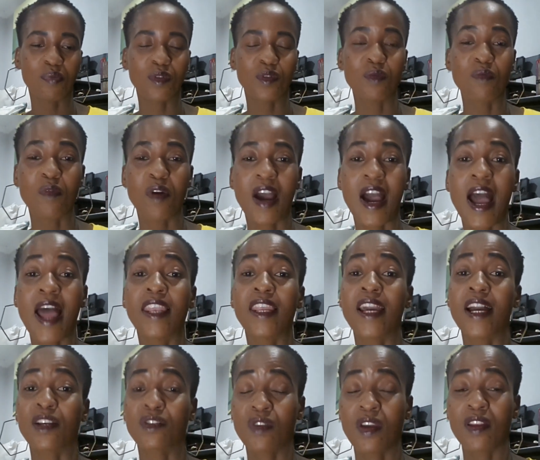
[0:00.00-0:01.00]
Mohale
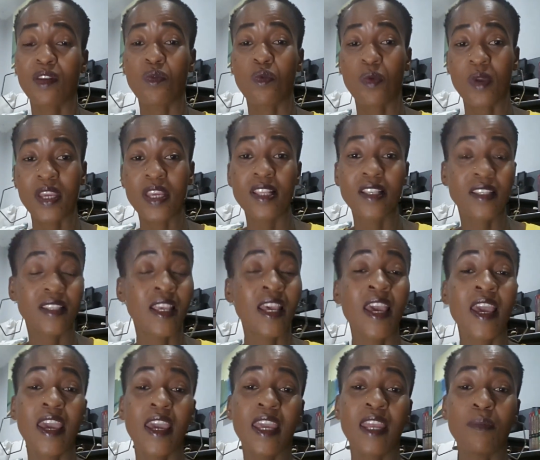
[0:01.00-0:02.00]
actually wins,
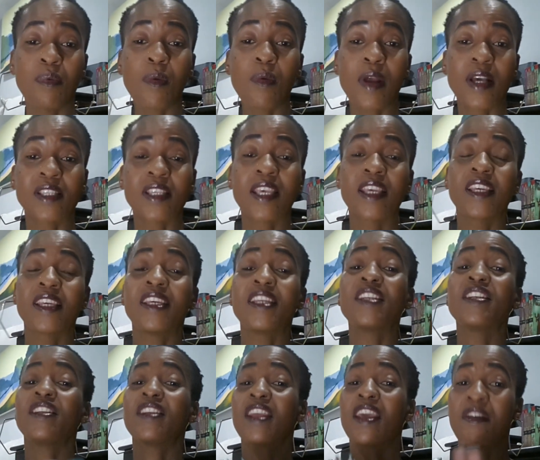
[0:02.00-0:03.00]
and people are saying he
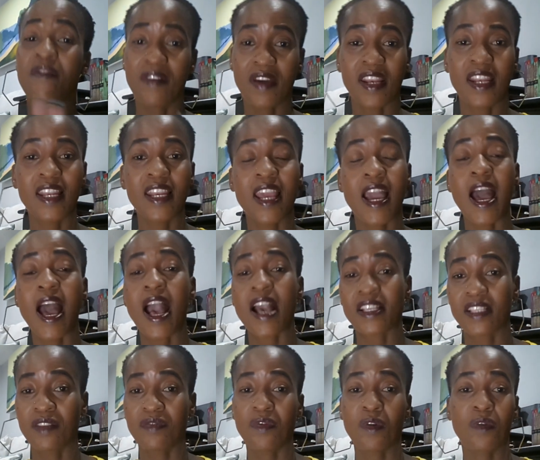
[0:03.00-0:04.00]
never really
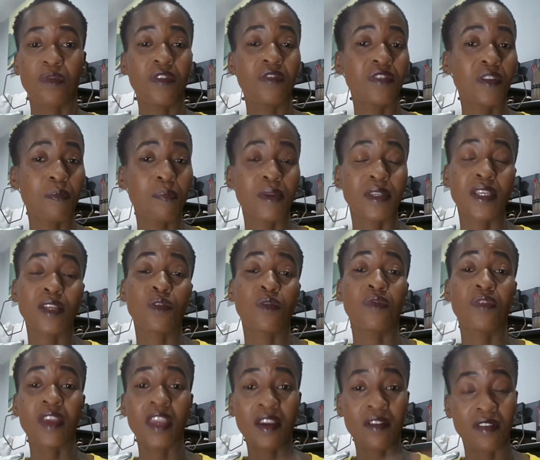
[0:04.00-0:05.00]
asked for 50%
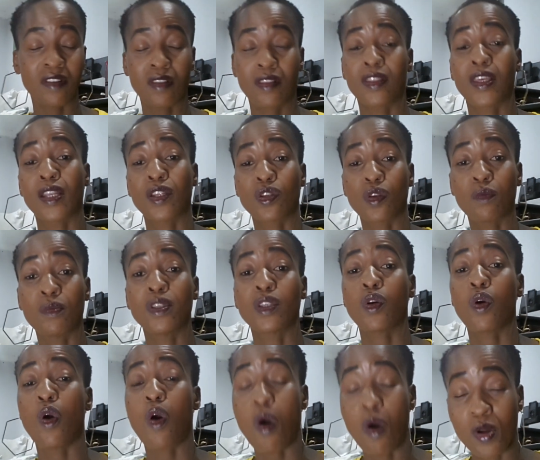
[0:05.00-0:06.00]
of everything that Somizi
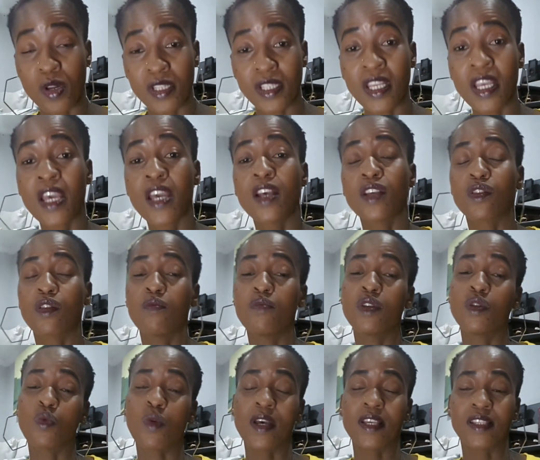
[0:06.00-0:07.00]
owns.
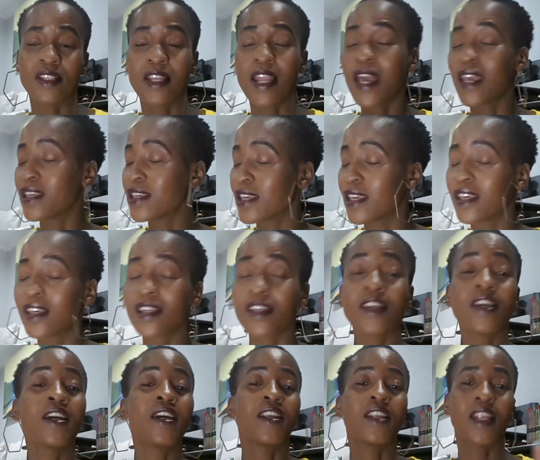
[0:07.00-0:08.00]
Somizi was lying.
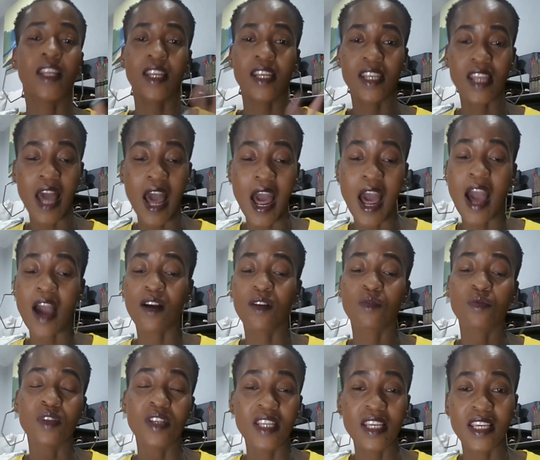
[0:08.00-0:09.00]

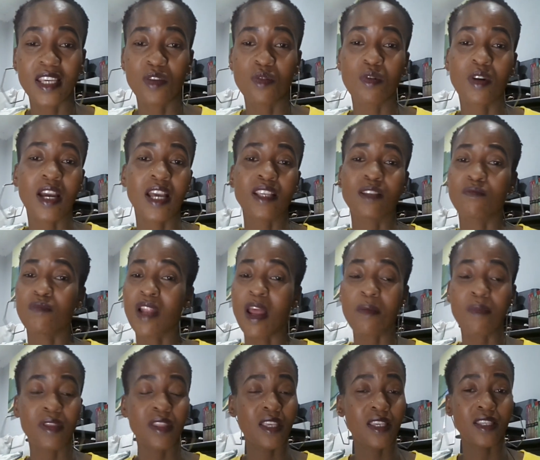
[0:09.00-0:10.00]
Kuning, you guys,
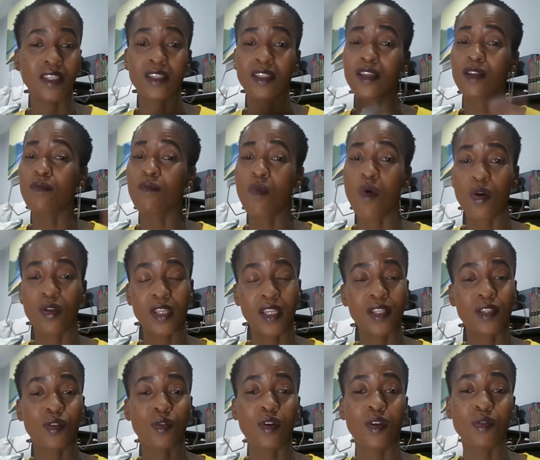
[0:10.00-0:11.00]
maybe there's still more that
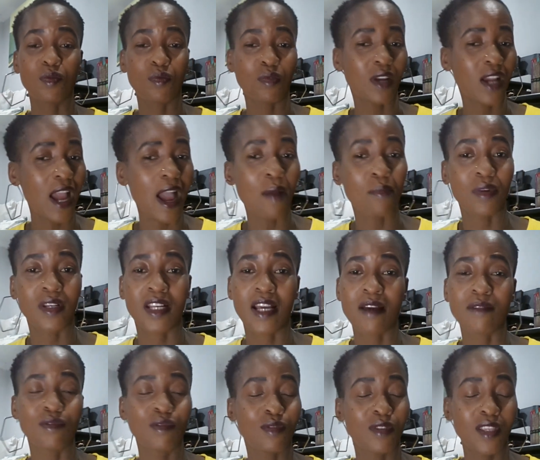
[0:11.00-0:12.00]
is going to come when it
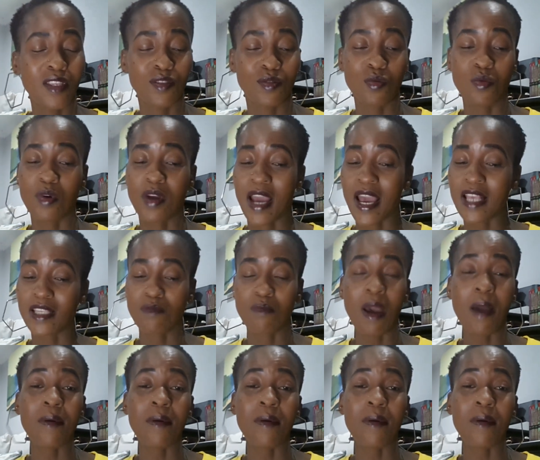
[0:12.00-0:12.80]
comes to these two guys.